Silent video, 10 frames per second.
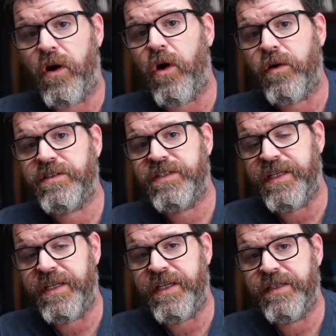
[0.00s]

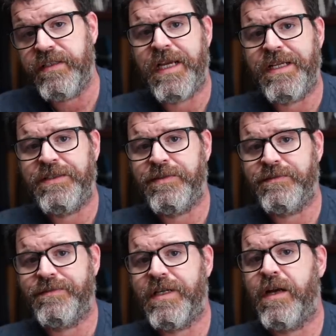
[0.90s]
RT82.
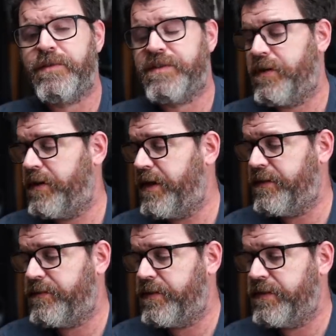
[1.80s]
I almost said
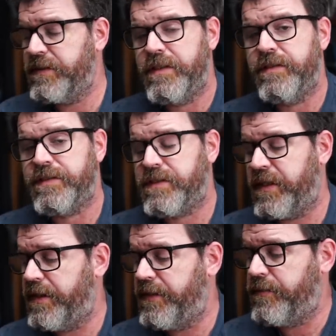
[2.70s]
83. It's
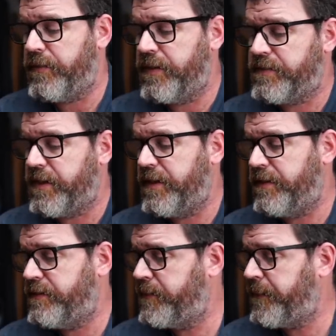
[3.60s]
not 83, it's the
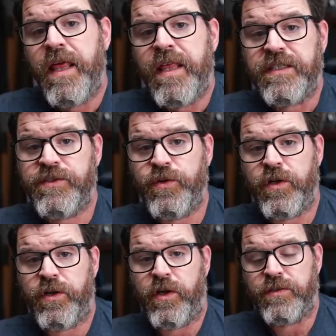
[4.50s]
82. That's
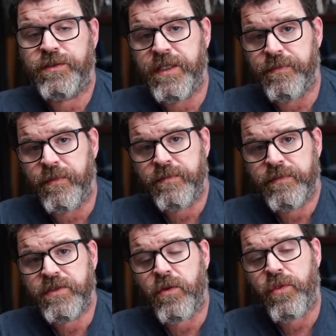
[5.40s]
$200 cheaper,
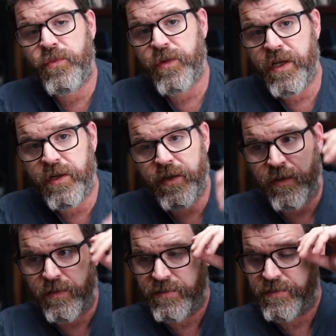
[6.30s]
so
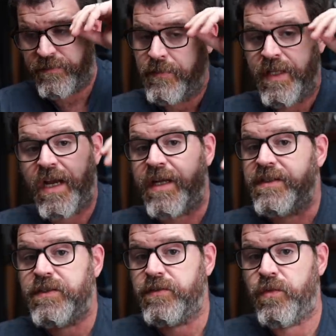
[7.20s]
$300. Not gonna
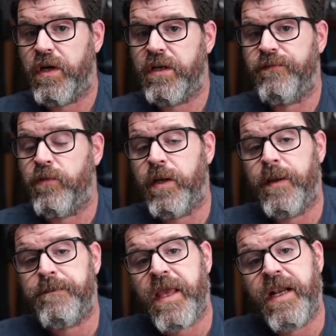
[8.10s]
start the record for
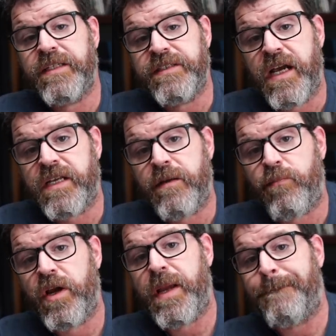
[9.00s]
you, and it's not gonna
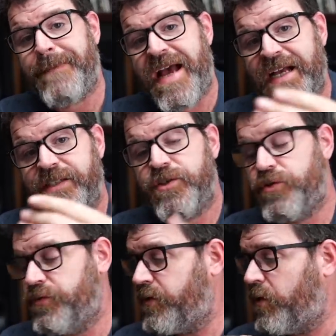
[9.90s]
bring it back
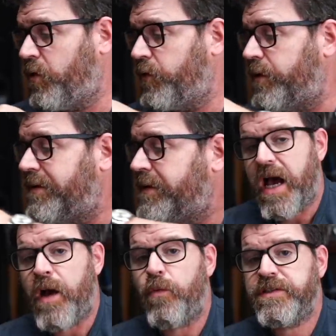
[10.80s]
to the holder.
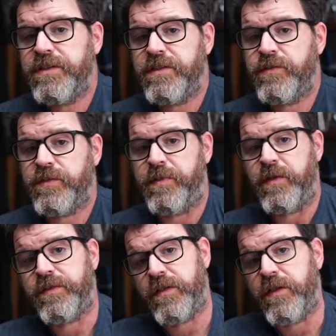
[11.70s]
I wish this was
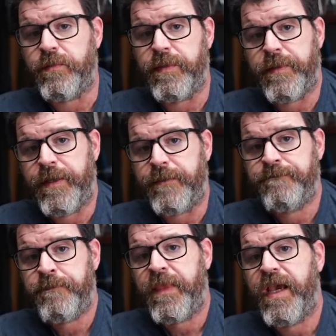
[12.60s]
built a little bit better,
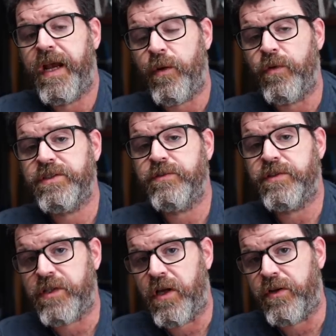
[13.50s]
and I wish it
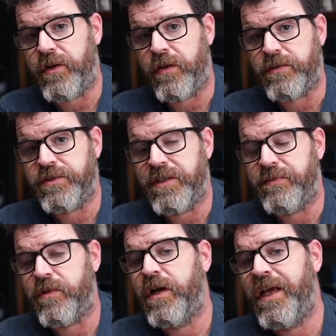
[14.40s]
was $100
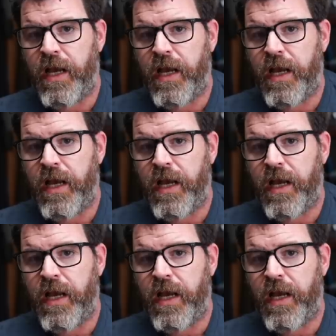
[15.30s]
cheaper.